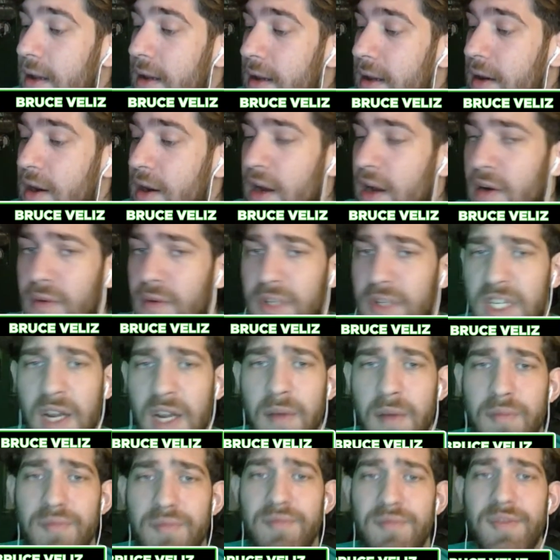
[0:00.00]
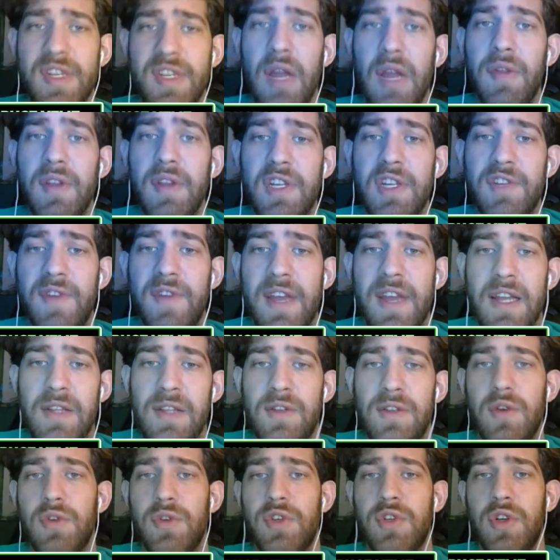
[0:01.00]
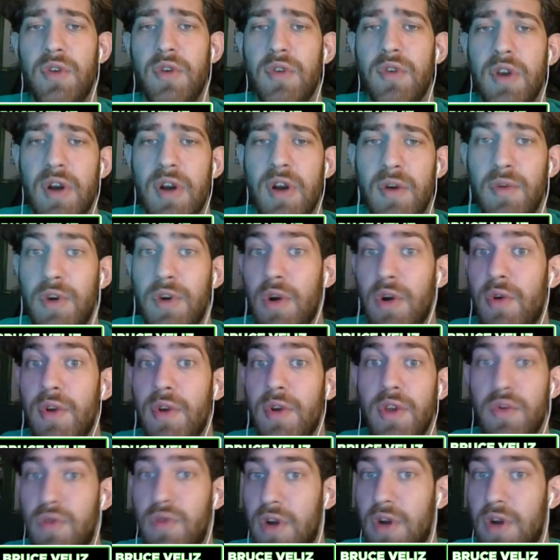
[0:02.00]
And, you know some Celtics fans also you know go to